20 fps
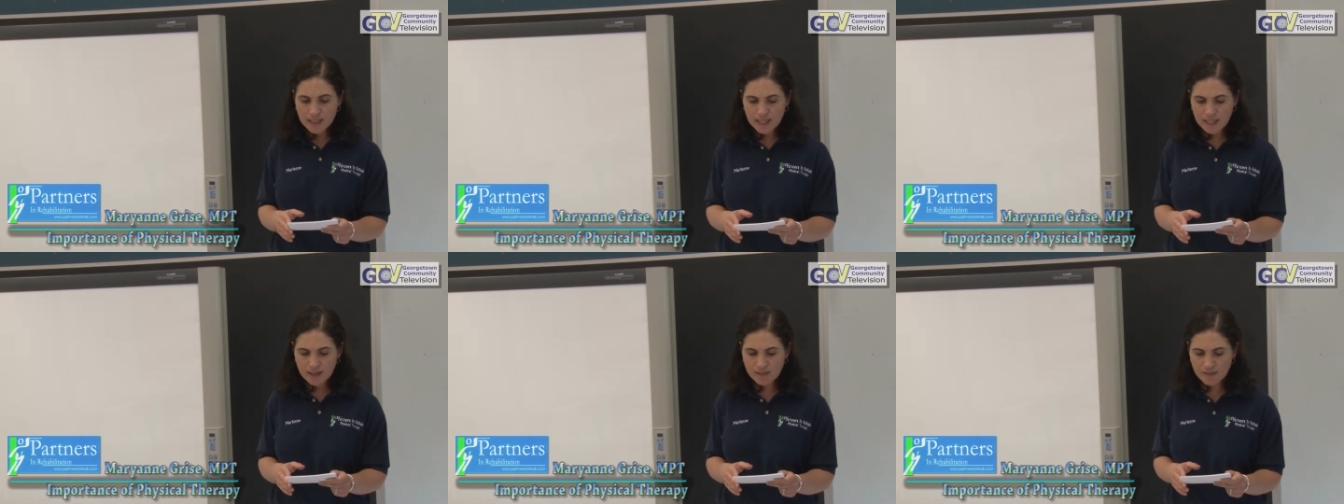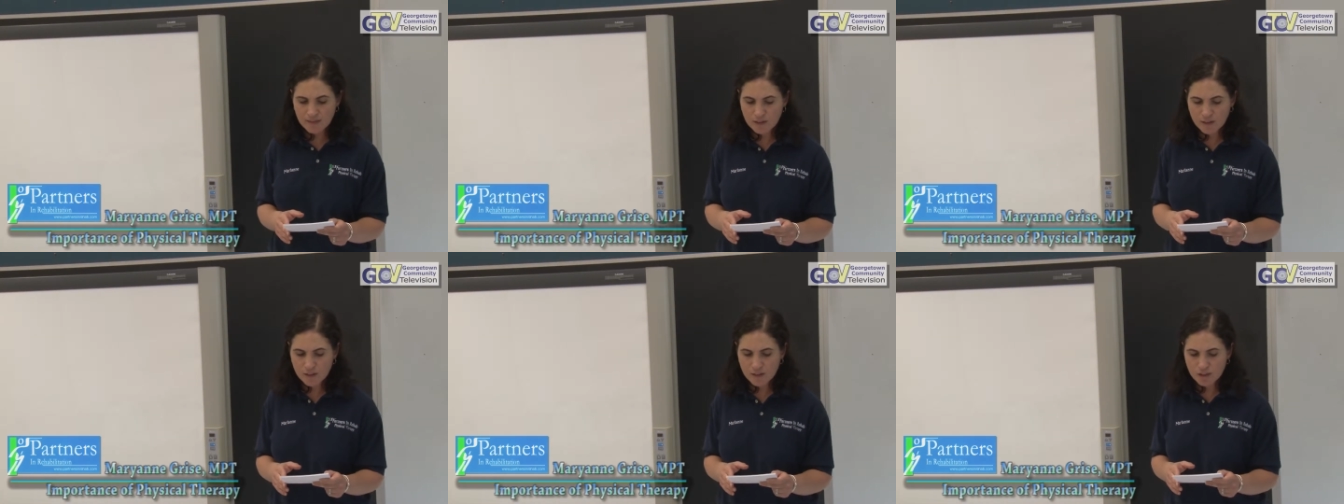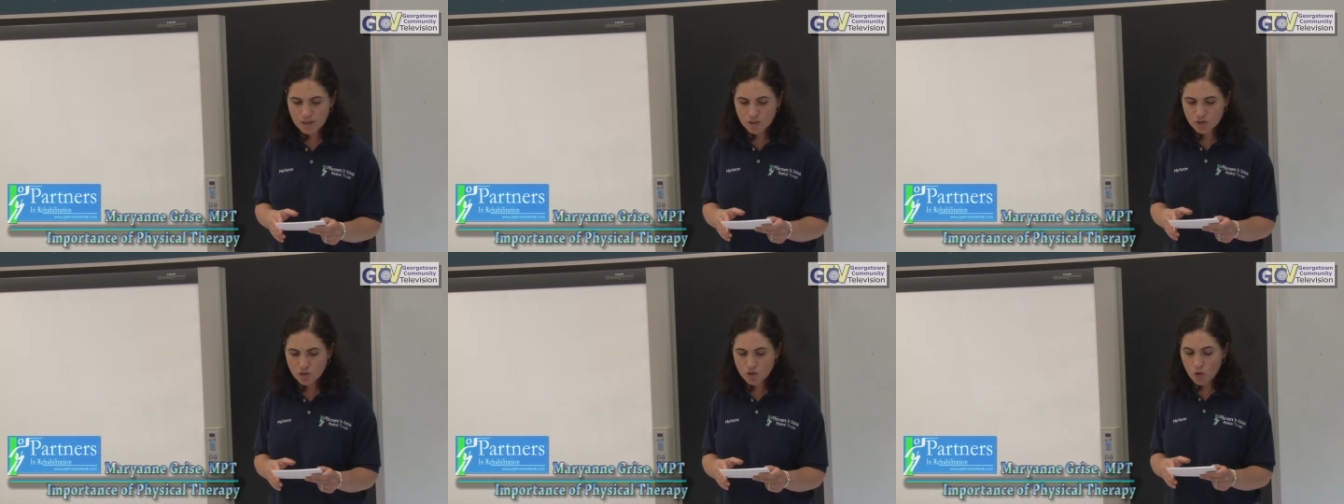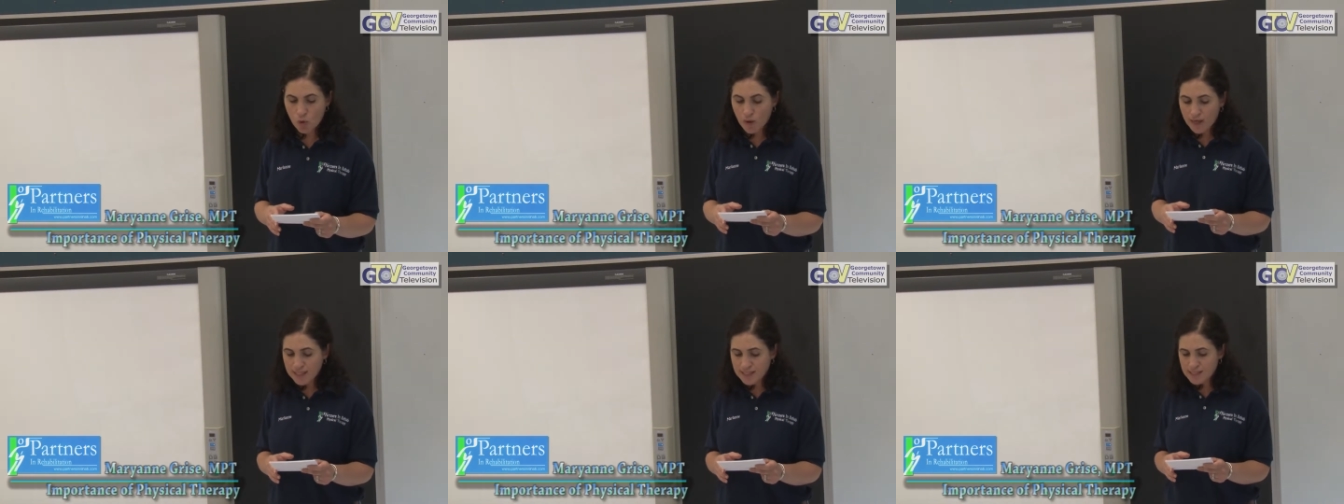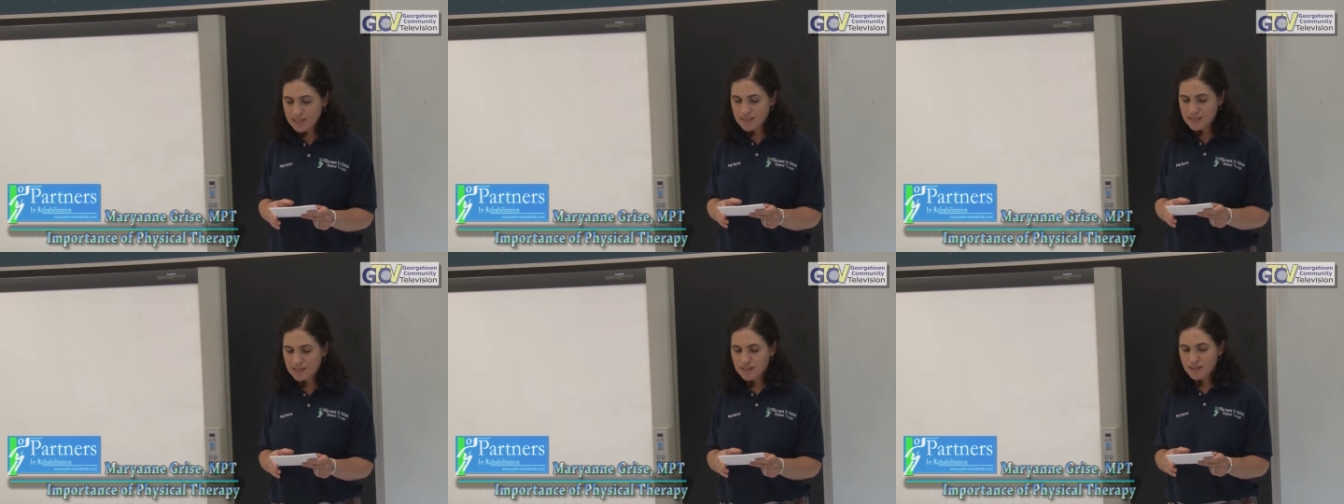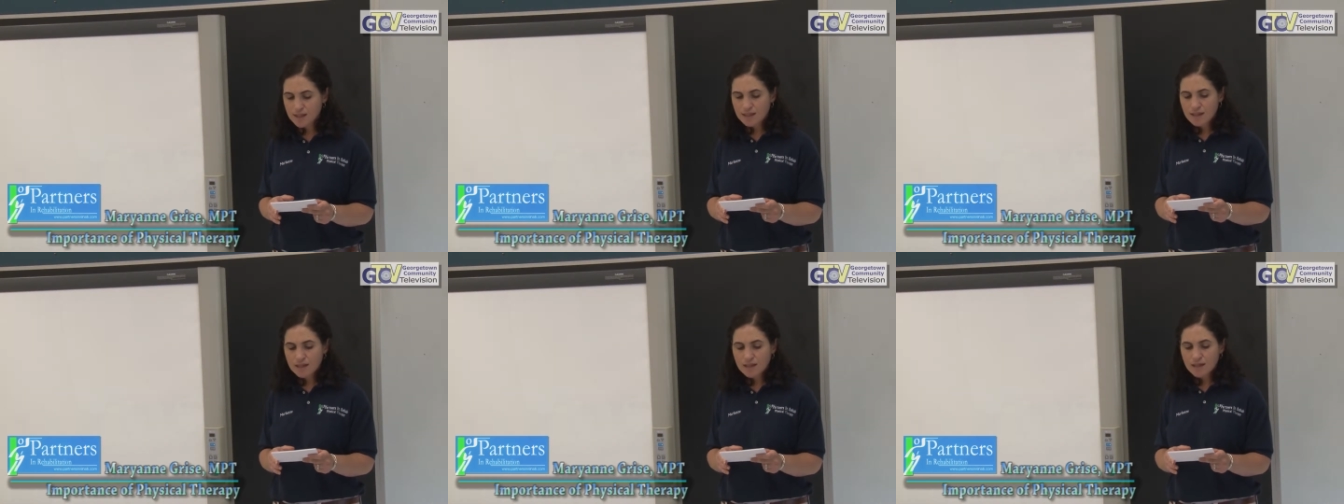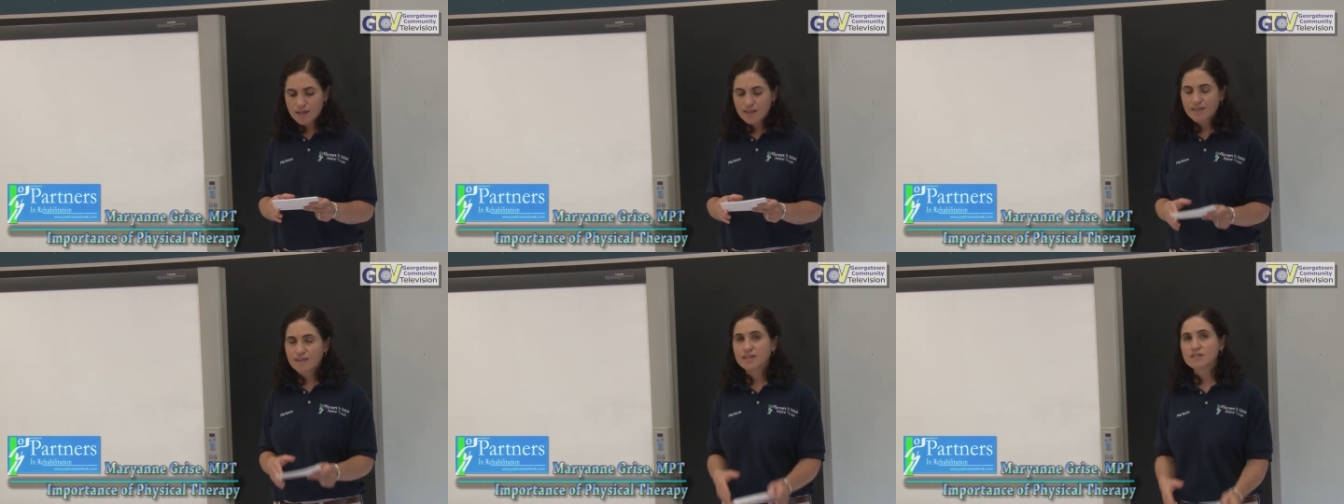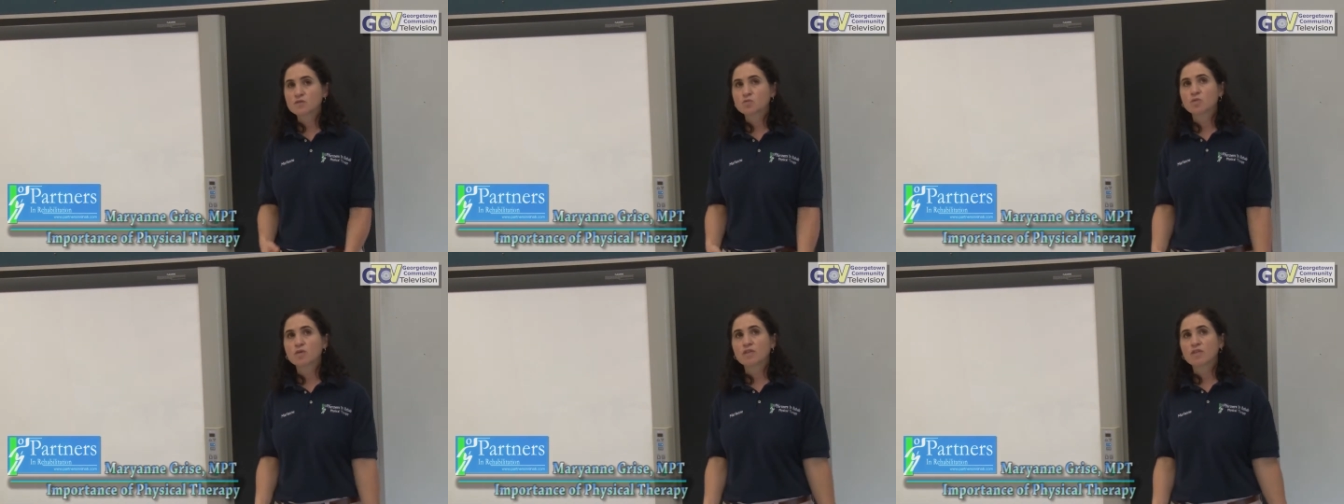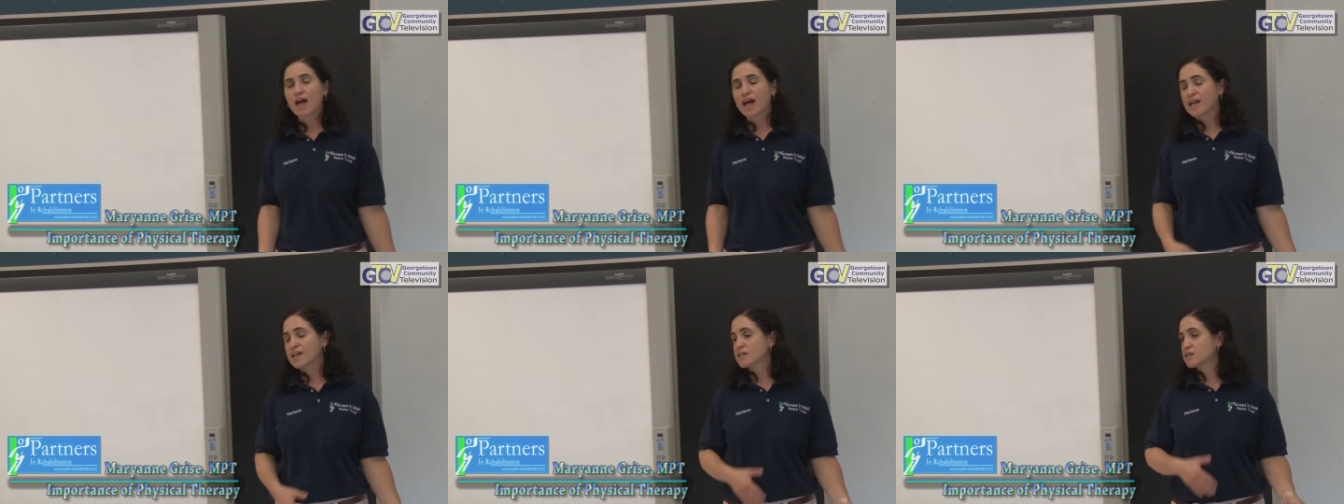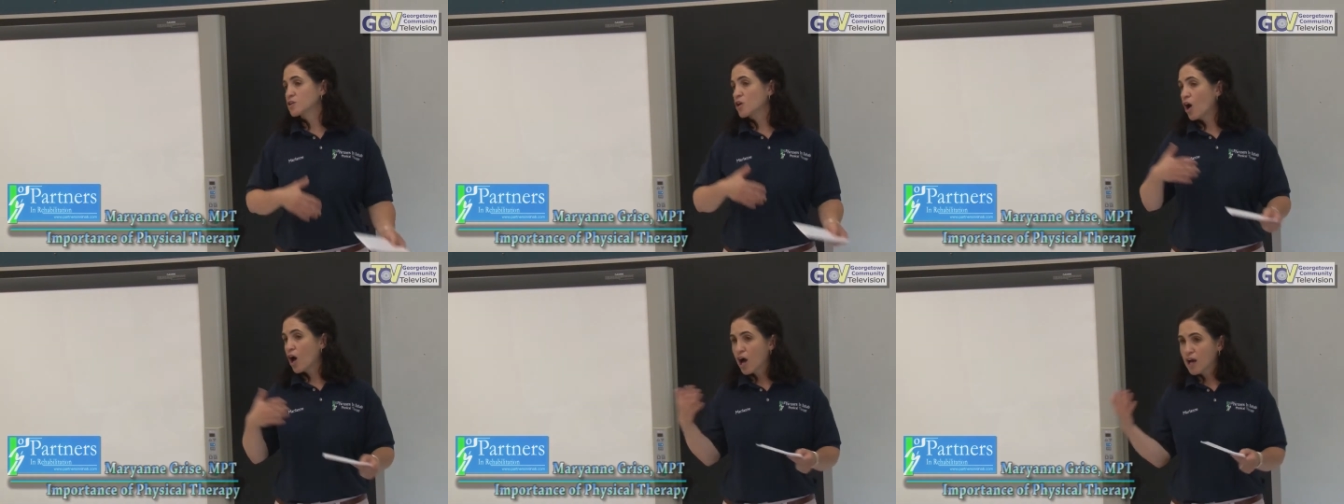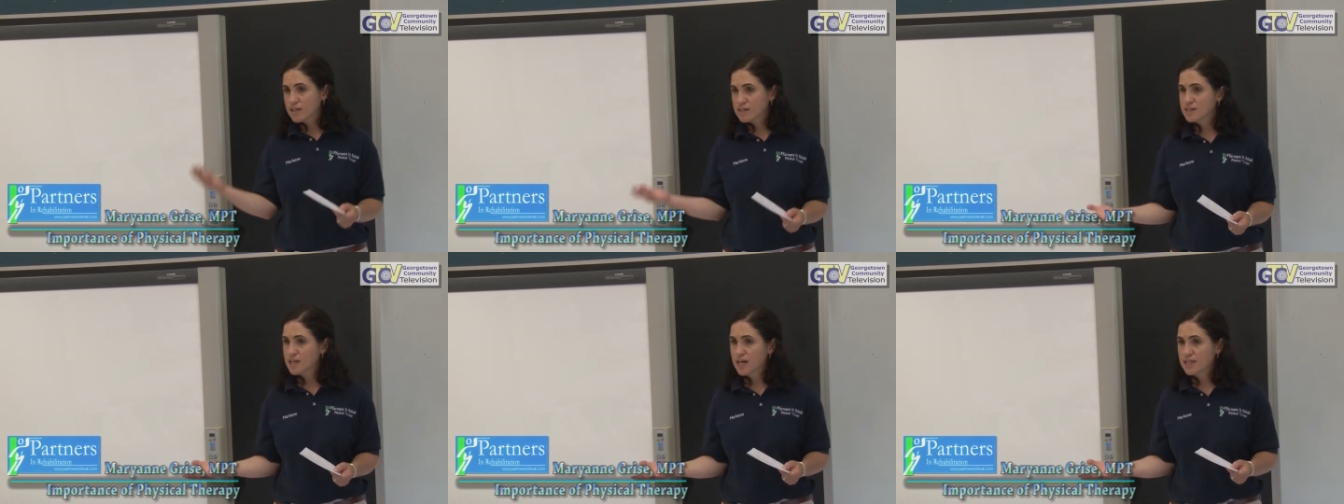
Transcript: in the joints. This will then cause